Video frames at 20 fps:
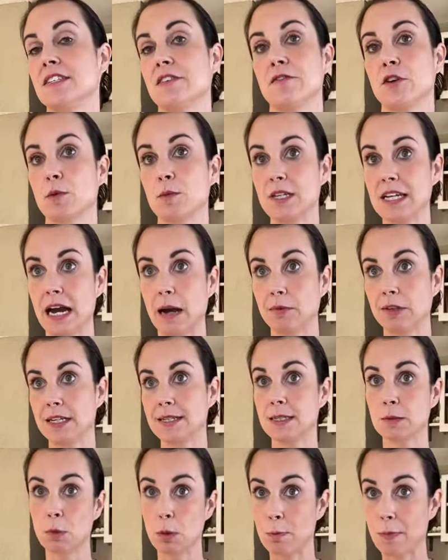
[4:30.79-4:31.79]
of your
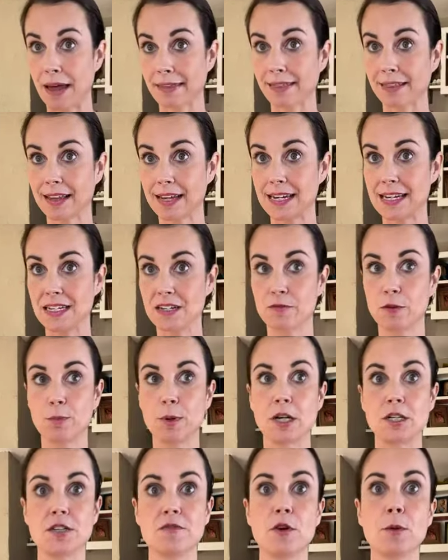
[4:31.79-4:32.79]
metabolism and methylating different
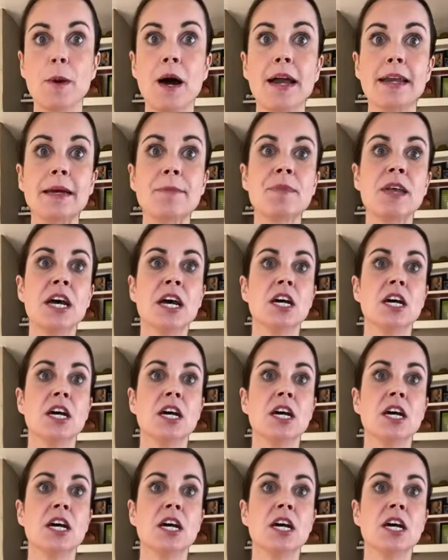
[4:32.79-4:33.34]
parts of your body.